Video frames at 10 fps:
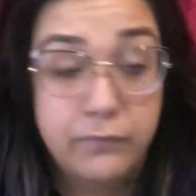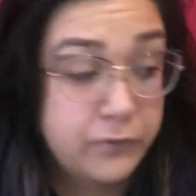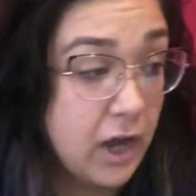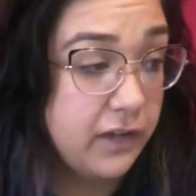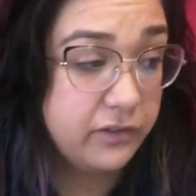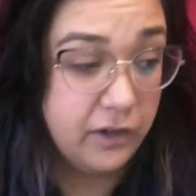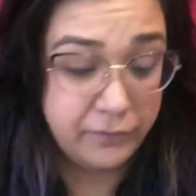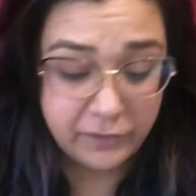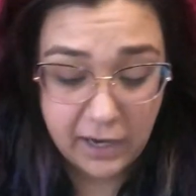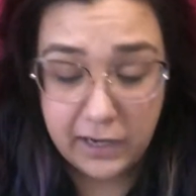tossed it off the
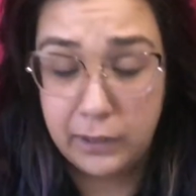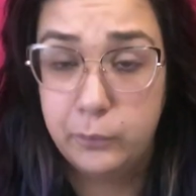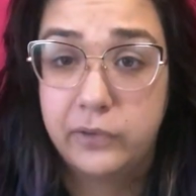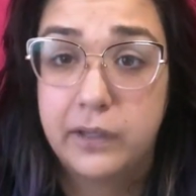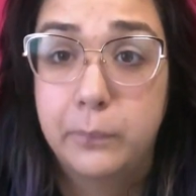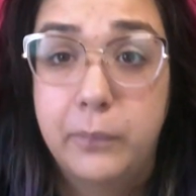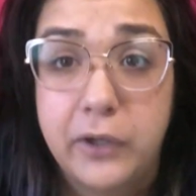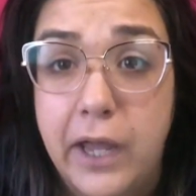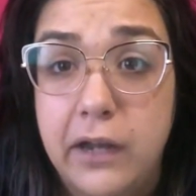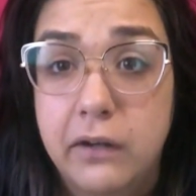side, and it was like a
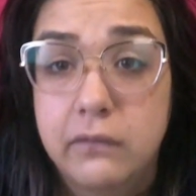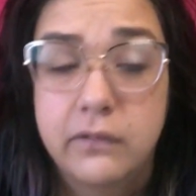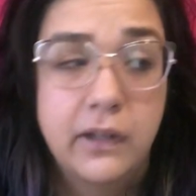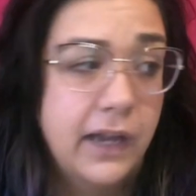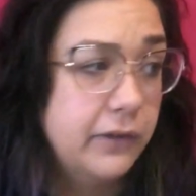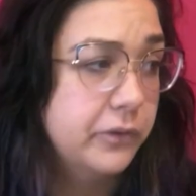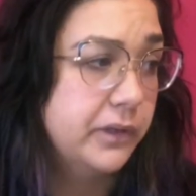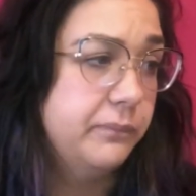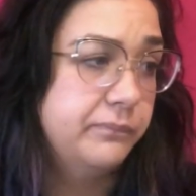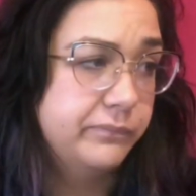bookend, like, or